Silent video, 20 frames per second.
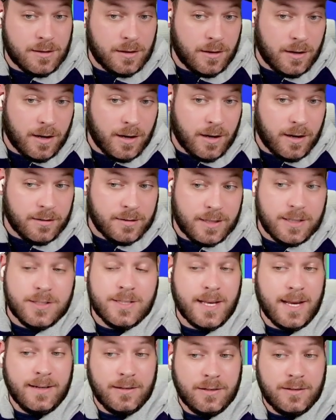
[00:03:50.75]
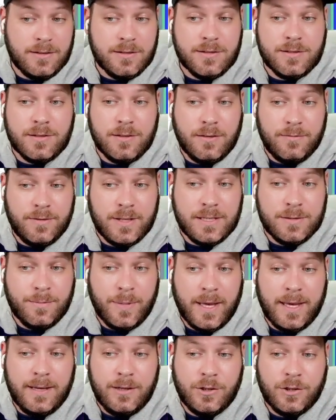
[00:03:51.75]
that are descendants of this
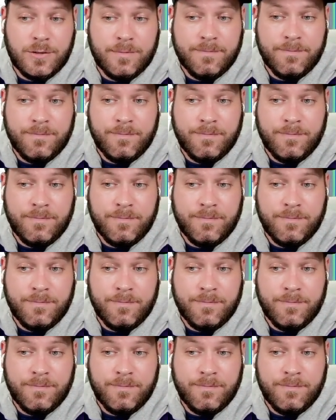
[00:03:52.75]
page.